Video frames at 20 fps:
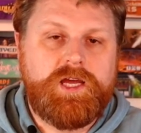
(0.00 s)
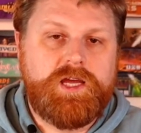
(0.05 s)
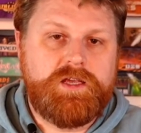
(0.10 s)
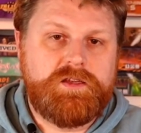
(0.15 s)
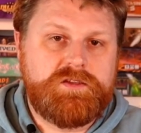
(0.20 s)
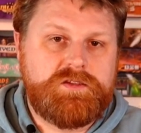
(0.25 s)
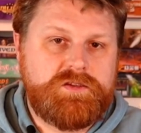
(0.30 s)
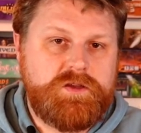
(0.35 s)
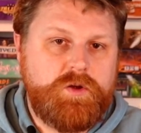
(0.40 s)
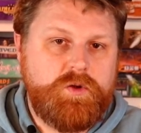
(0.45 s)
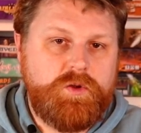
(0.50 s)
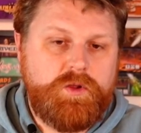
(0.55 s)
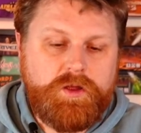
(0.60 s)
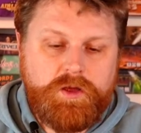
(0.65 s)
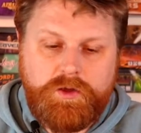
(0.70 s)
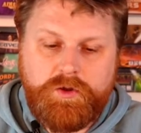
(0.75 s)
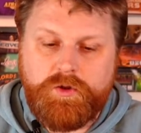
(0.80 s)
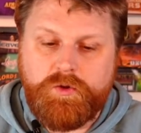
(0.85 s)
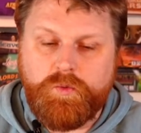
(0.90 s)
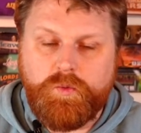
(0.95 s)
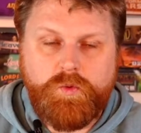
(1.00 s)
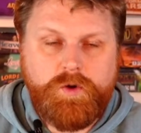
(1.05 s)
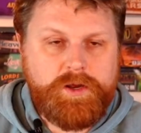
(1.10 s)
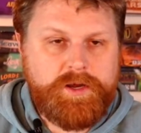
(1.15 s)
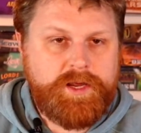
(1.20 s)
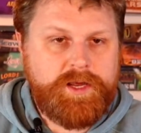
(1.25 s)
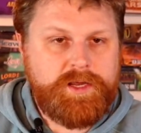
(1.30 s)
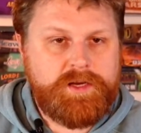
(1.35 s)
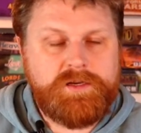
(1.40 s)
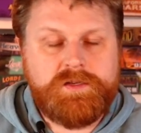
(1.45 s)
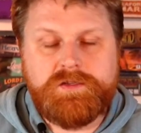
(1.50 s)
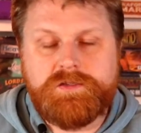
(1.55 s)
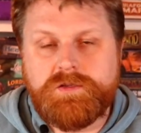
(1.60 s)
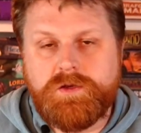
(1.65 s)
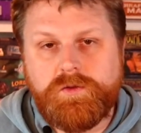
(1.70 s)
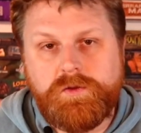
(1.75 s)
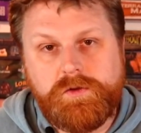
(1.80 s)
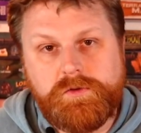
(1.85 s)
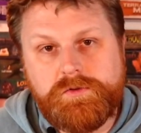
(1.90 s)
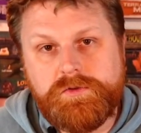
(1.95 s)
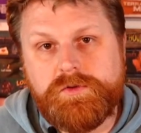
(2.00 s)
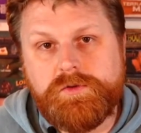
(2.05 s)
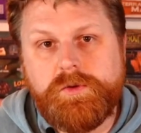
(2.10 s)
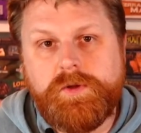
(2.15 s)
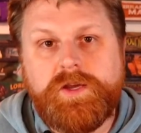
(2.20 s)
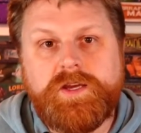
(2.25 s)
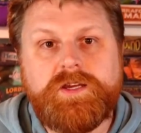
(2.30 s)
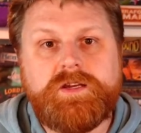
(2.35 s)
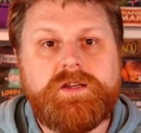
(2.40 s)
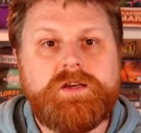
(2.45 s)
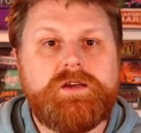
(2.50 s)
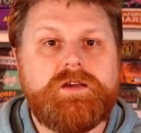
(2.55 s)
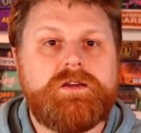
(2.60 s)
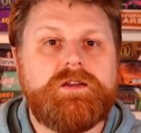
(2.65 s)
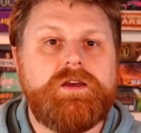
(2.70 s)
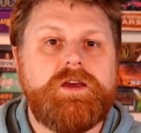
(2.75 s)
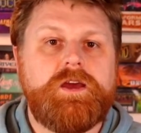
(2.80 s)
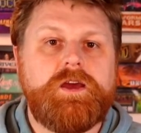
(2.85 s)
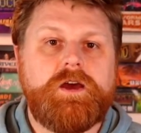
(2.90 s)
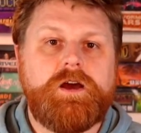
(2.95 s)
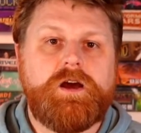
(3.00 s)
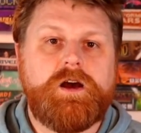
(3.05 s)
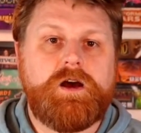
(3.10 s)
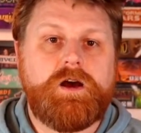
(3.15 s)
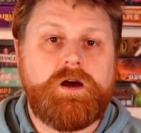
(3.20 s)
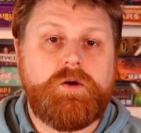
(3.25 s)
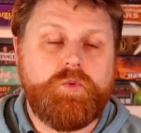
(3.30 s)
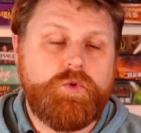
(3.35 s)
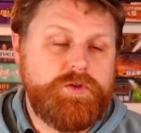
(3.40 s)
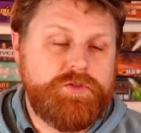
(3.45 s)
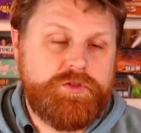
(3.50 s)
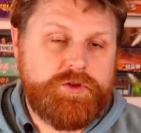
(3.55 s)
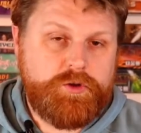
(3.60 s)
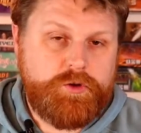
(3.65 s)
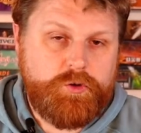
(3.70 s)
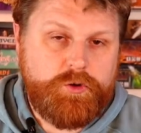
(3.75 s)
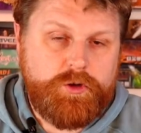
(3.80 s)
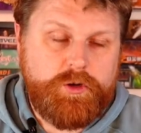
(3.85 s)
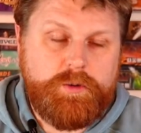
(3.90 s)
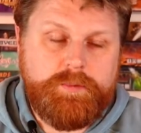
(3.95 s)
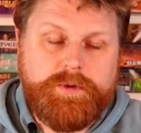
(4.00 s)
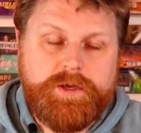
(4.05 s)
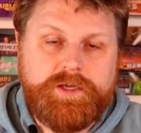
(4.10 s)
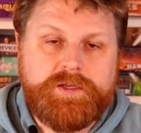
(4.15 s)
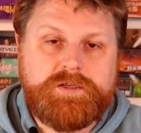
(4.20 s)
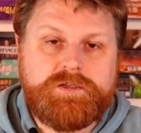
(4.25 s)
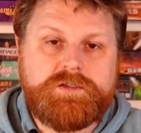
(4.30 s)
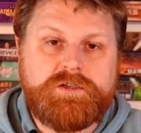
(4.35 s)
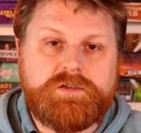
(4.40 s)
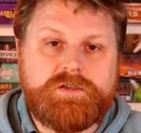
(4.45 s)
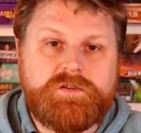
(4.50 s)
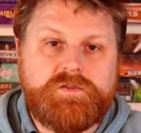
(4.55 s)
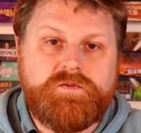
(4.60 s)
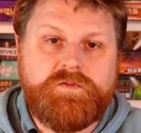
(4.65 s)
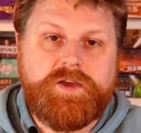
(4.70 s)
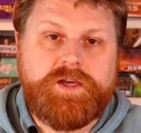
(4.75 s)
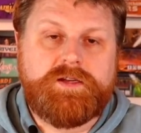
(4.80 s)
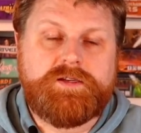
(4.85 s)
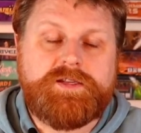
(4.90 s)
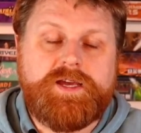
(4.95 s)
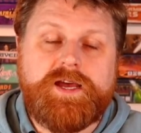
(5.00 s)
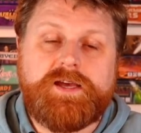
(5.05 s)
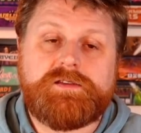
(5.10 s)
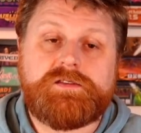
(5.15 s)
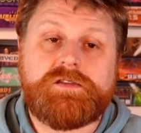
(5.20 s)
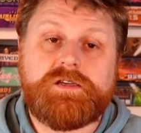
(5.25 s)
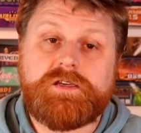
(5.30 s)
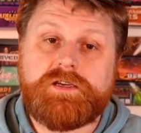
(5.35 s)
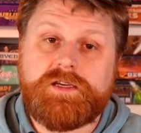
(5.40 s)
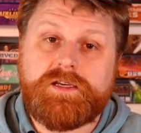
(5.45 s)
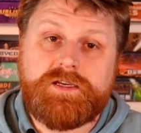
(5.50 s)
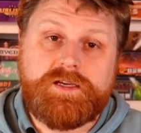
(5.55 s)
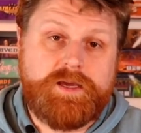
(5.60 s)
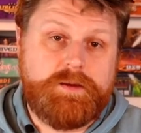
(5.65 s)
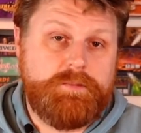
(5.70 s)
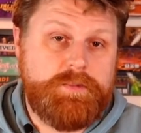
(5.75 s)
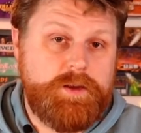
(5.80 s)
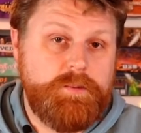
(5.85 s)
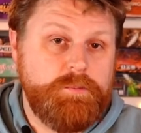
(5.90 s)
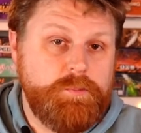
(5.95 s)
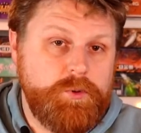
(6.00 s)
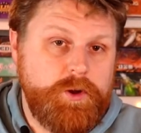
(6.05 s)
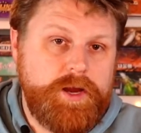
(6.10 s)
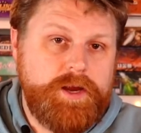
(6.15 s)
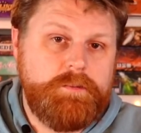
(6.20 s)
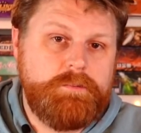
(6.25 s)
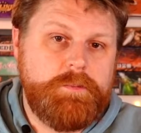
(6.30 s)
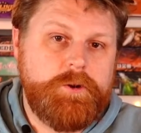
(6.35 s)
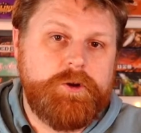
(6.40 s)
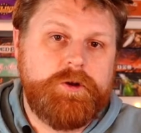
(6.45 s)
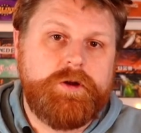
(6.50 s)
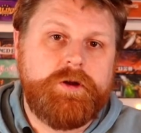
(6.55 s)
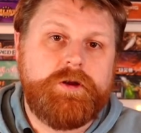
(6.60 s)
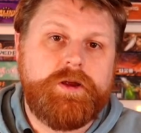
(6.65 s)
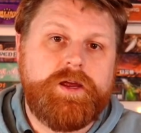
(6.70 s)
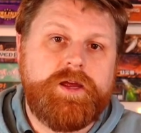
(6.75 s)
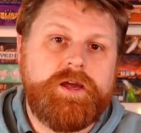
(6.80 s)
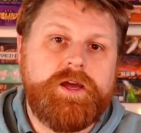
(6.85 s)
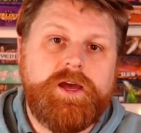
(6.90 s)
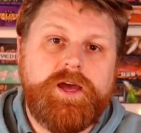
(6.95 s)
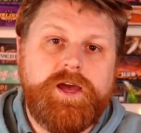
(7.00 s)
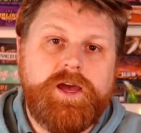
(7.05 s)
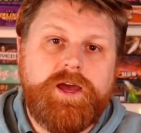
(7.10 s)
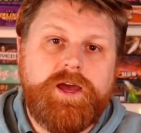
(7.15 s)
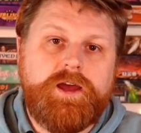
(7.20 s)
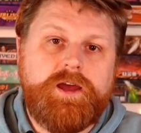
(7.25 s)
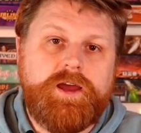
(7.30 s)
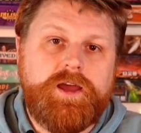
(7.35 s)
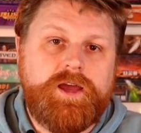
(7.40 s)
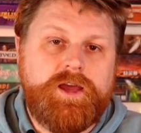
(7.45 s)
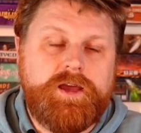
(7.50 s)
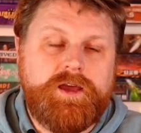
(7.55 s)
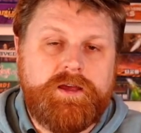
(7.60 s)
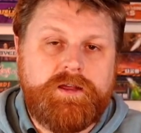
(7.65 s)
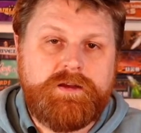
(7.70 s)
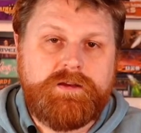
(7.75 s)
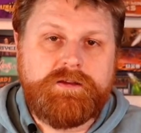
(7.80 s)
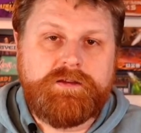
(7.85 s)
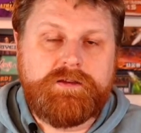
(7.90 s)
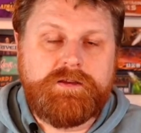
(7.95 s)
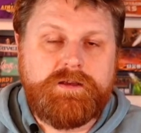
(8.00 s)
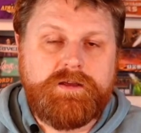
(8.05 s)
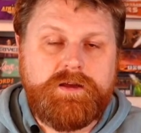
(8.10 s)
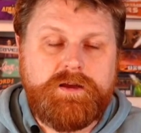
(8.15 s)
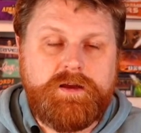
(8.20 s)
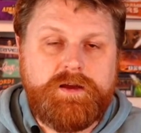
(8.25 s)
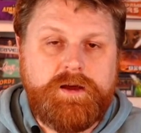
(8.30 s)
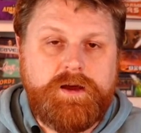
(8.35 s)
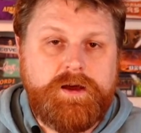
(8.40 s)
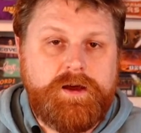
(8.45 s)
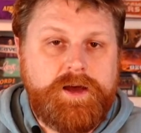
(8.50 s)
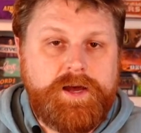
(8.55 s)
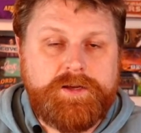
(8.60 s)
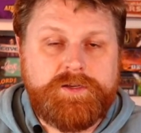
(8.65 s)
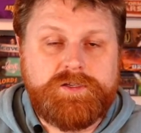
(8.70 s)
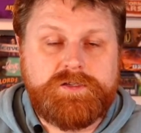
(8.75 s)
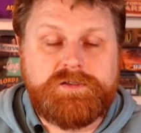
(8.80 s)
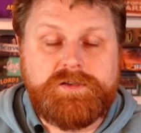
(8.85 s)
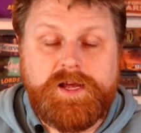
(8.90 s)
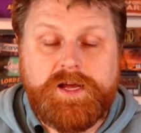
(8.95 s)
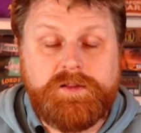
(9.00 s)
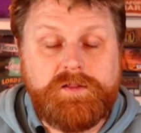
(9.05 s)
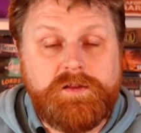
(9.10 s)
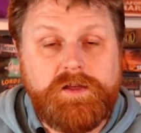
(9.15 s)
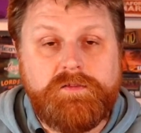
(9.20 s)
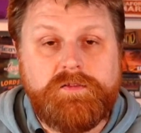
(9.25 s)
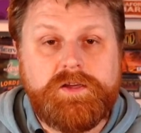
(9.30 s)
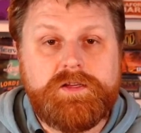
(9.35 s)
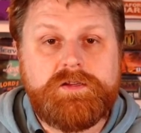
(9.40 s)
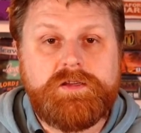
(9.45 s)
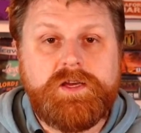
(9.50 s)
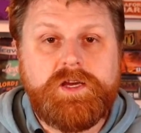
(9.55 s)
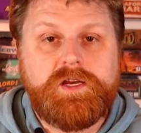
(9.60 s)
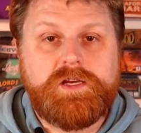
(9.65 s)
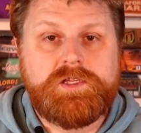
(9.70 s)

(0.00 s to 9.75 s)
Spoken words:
Solo one-handed, solo two-handed, with a group. It's just fantastic. It can be brain burnery, and I love it.